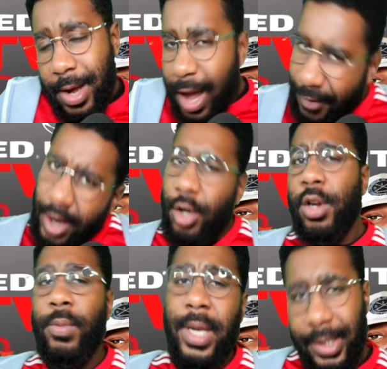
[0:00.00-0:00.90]
I've had a good
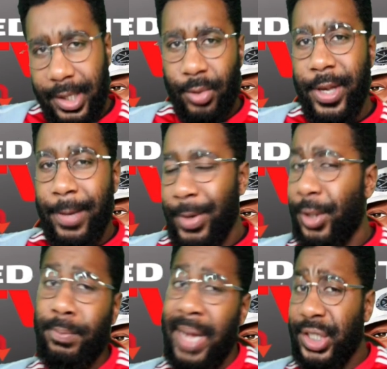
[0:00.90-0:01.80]
week this week because
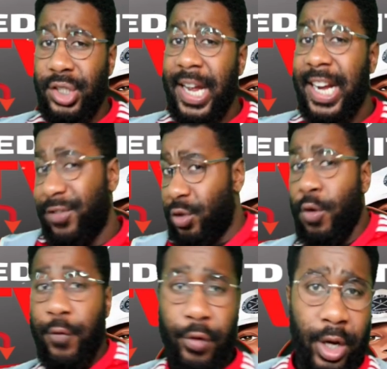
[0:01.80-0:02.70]
Manchester United have
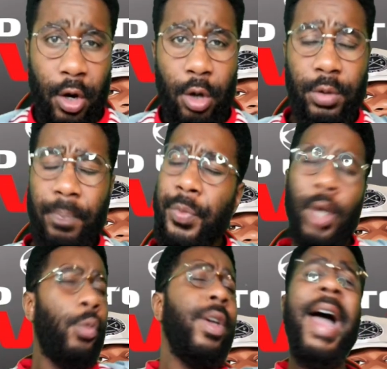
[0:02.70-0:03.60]
scored three goals.
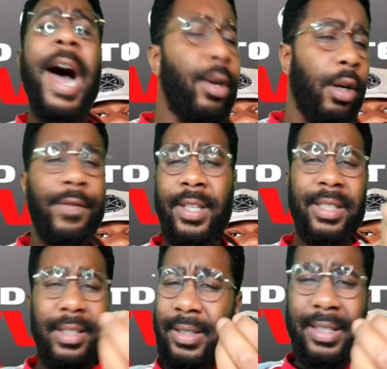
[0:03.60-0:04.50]
We are out of the,
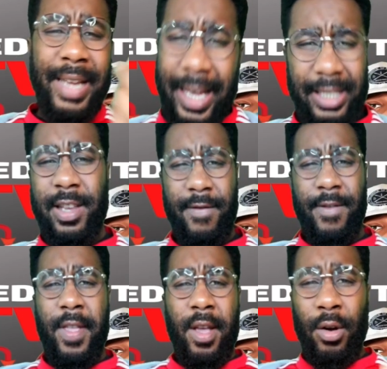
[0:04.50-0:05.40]
the negative
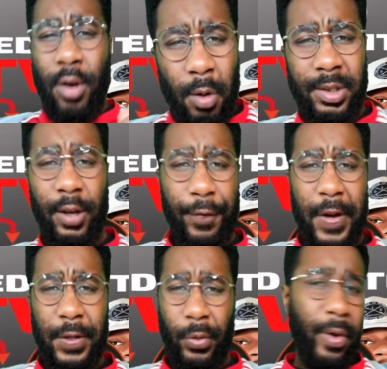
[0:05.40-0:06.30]
goal
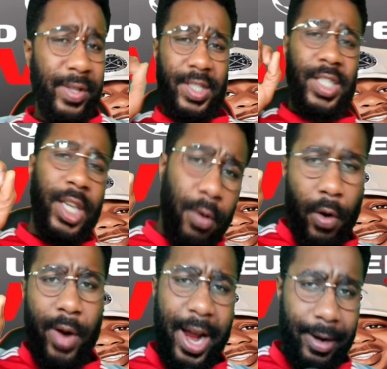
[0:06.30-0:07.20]
difference. We're on zero
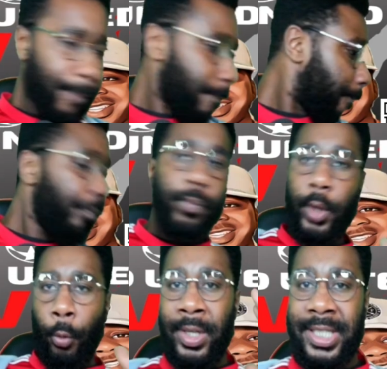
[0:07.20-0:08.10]
right now.
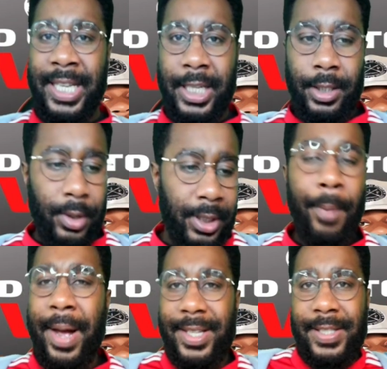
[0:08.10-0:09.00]
We six, sit
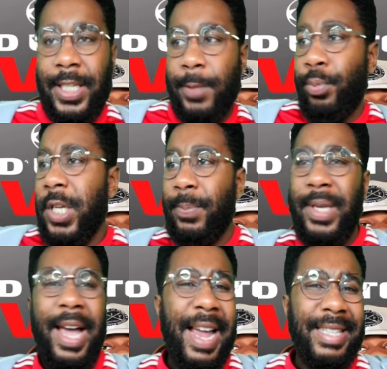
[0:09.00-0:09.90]
about six points
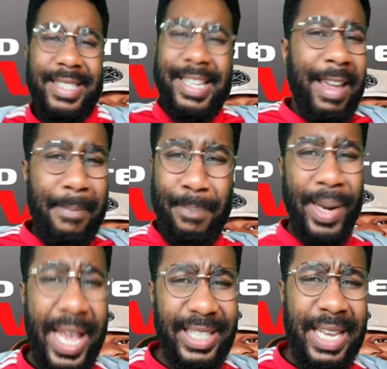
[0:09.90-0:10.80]
behind second
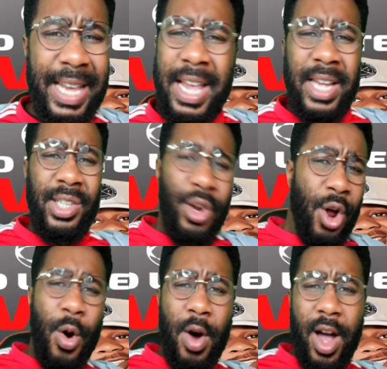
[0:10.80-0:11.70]
place. You
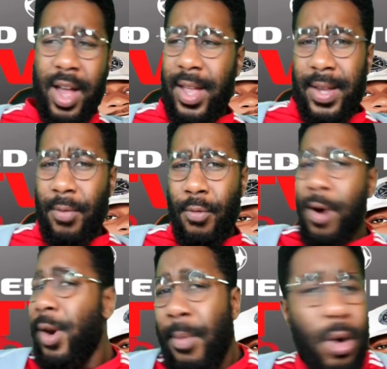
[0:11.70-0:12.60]
know what? were
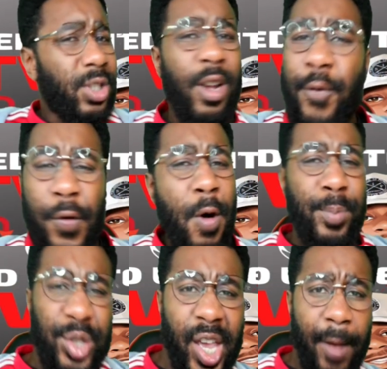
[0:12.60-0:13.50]
the most
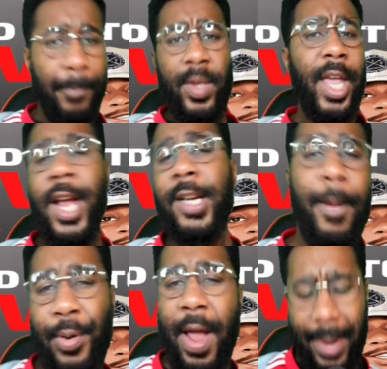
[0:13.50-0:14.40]
informed team in the
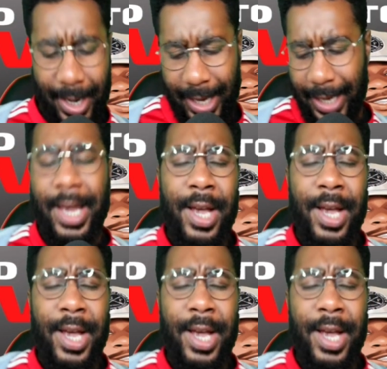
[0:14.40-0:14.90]
Premier League.